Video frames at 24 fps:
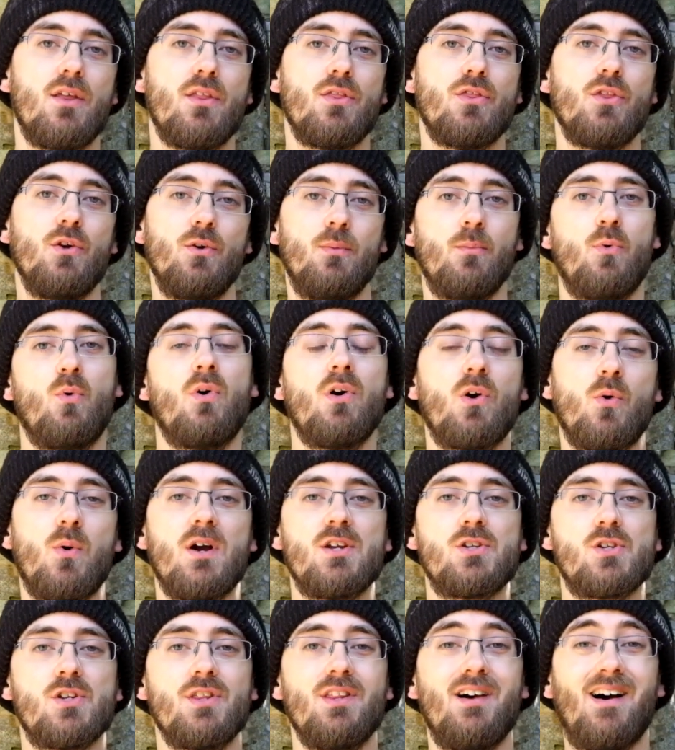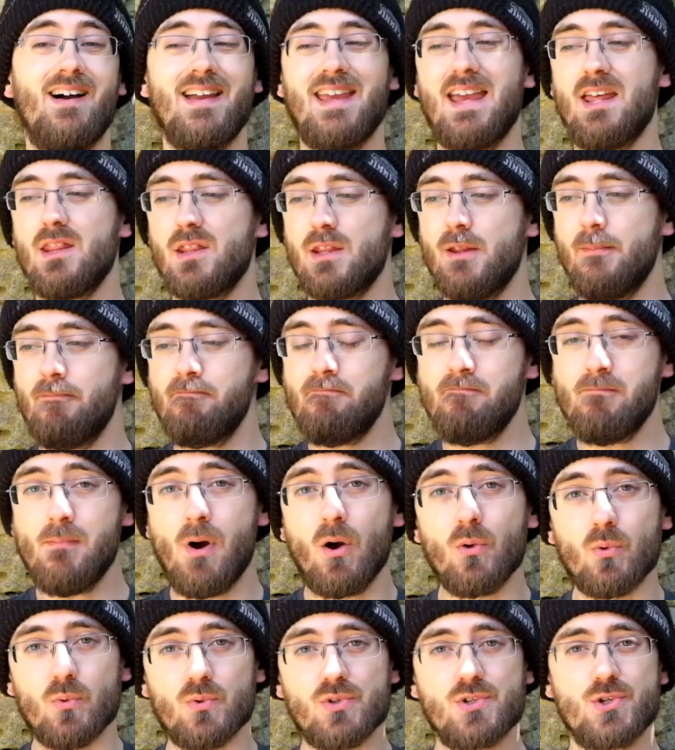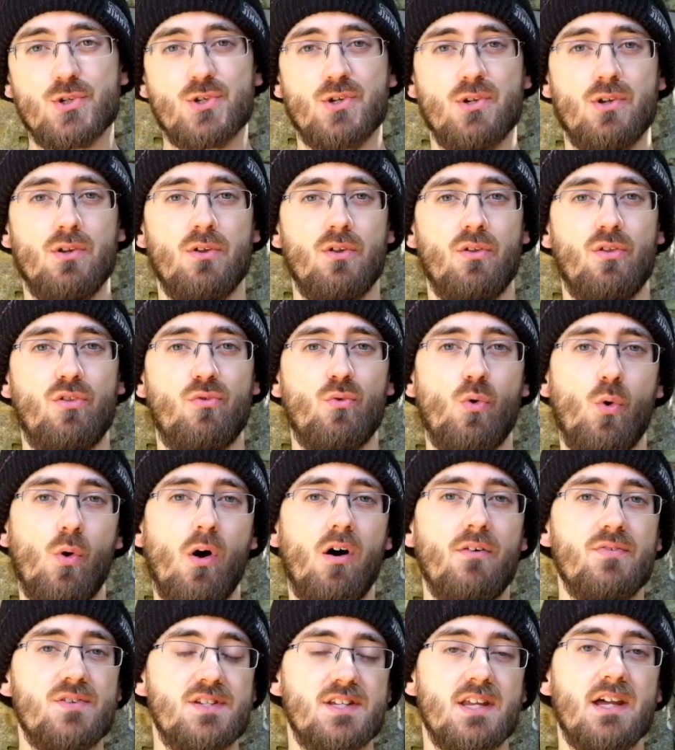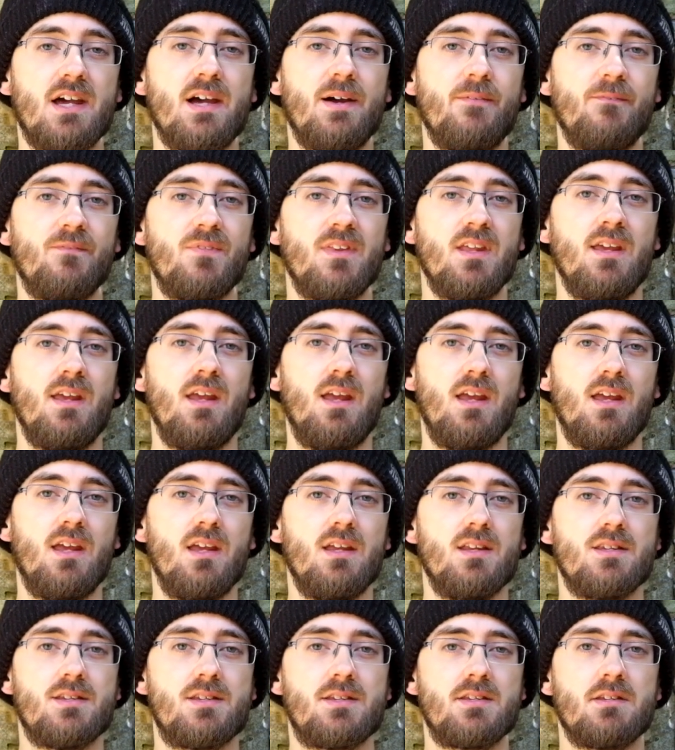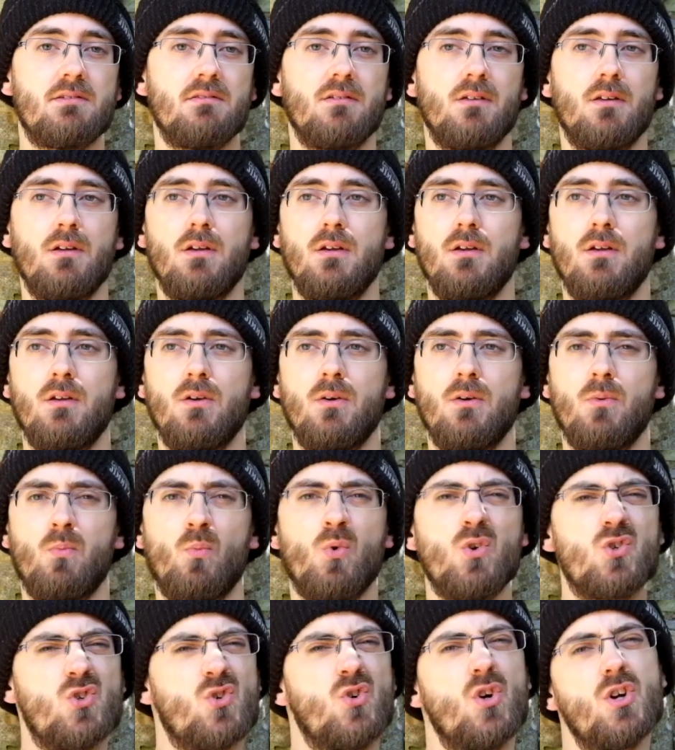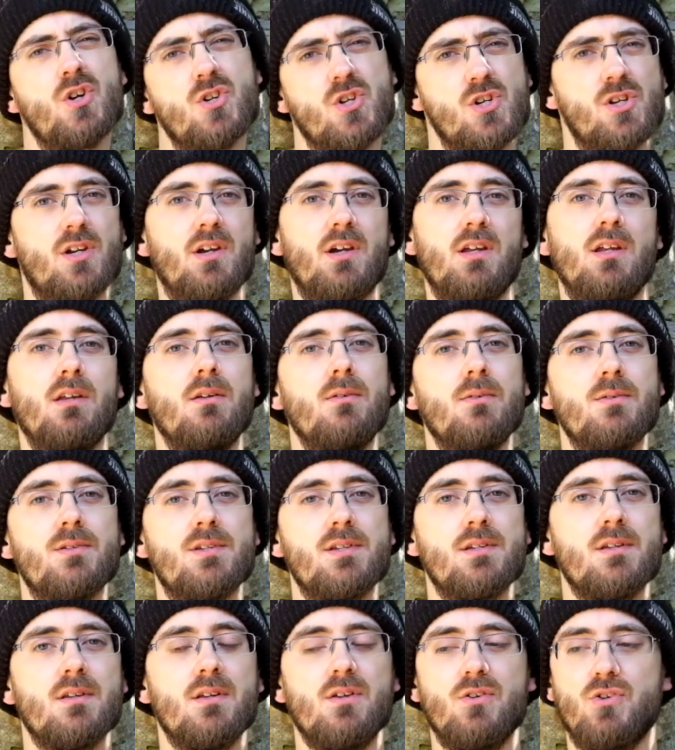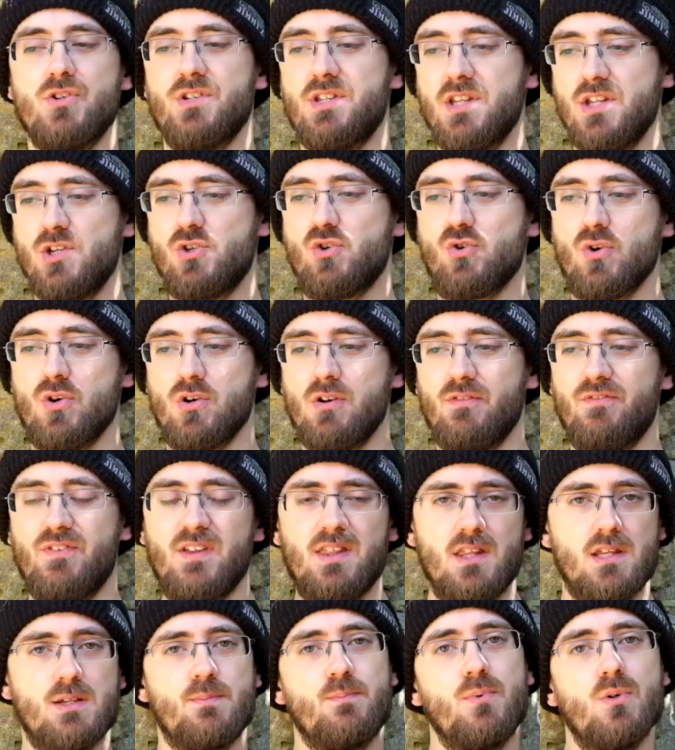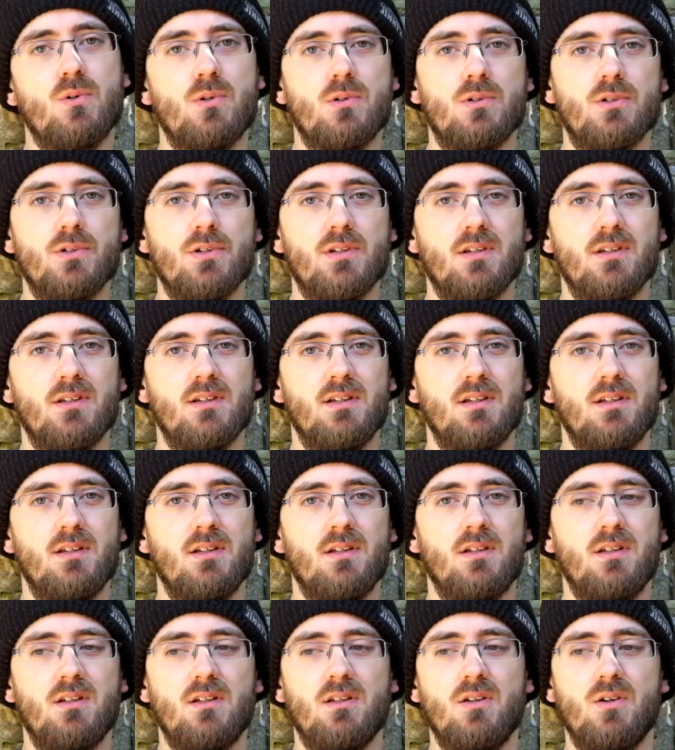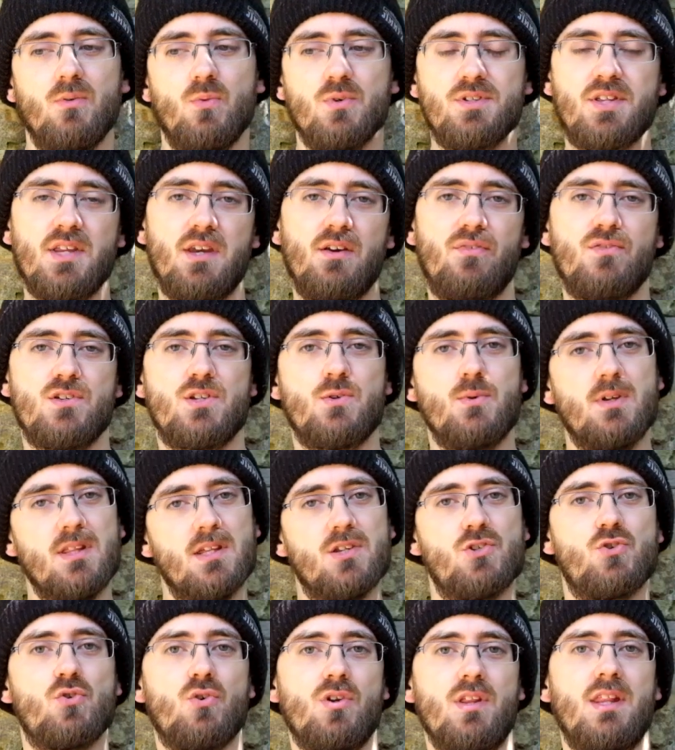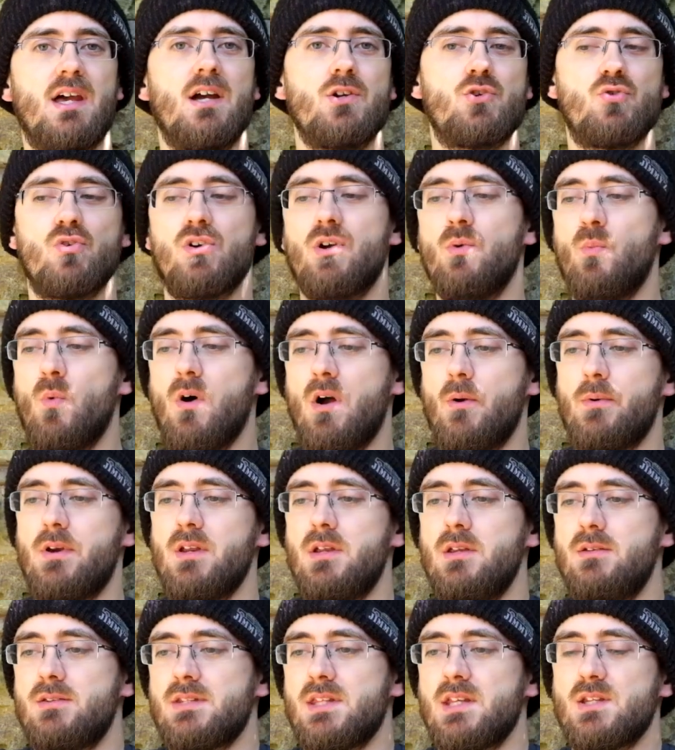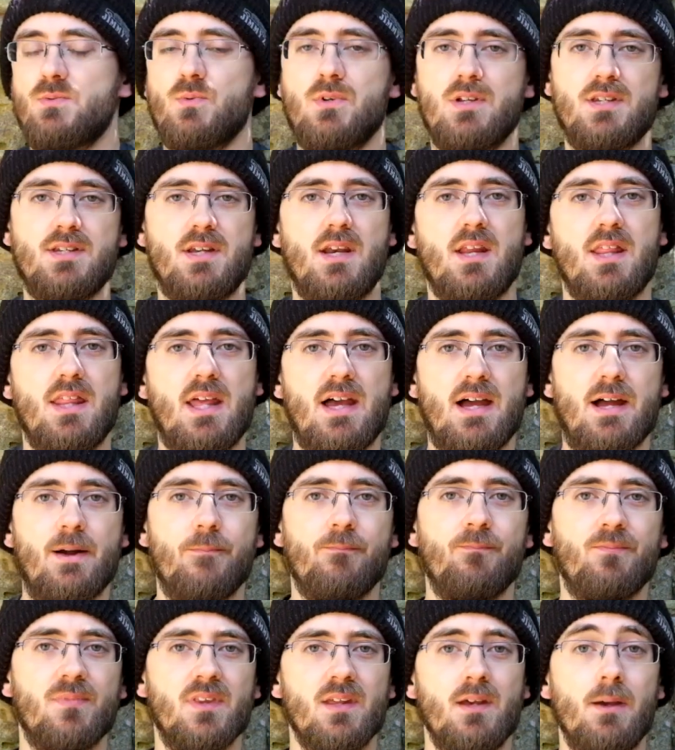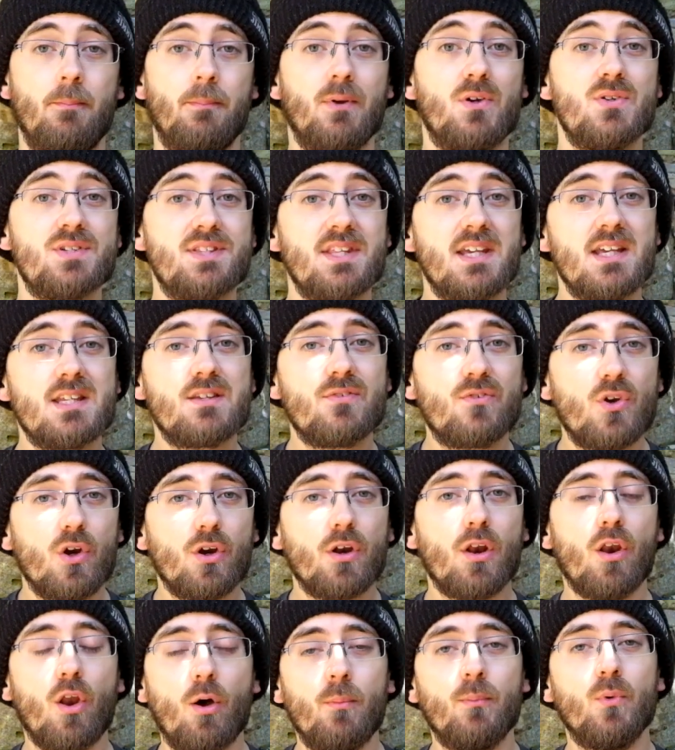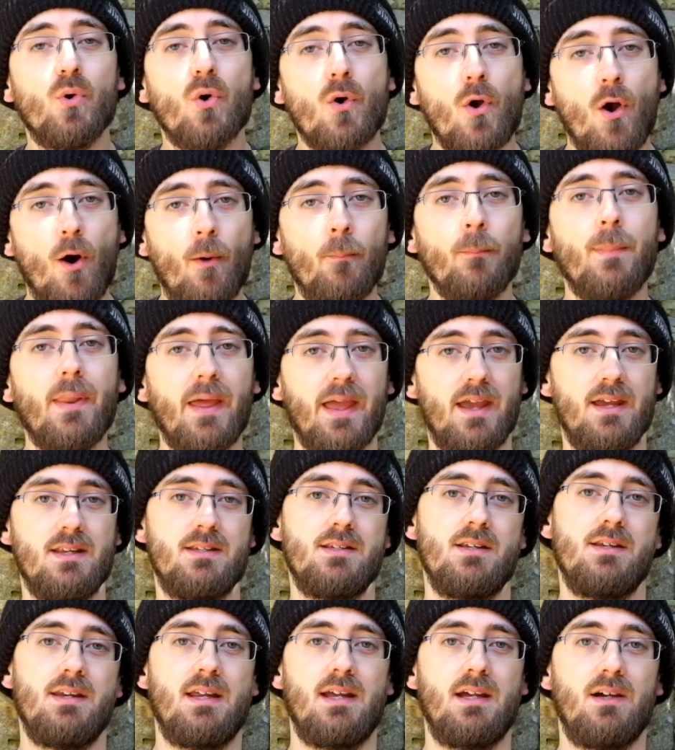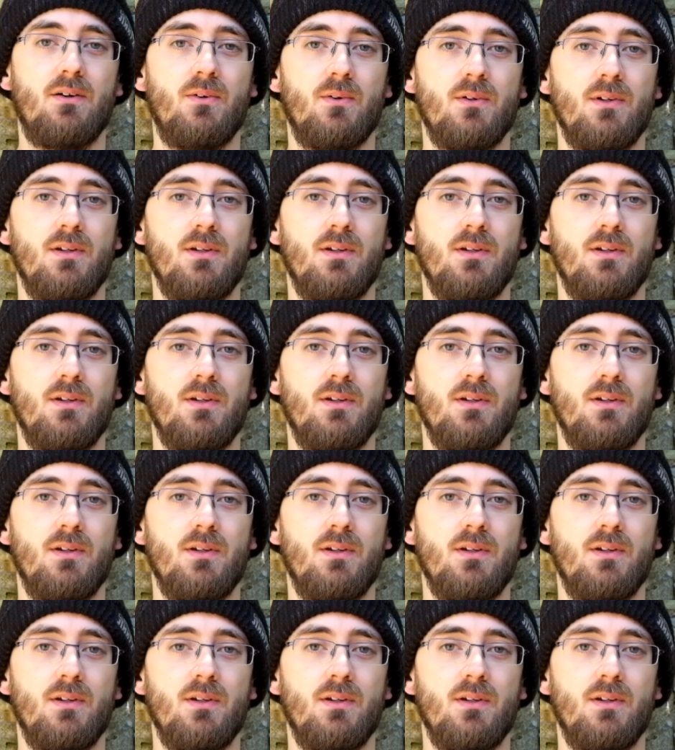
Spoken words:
the number one question that I get the most through Offset is, what truck should I use? Does this truck fit this board? What's the difference between this truck and that truck, and why would I use this one instead of that? Because things have got a lot more complicated now.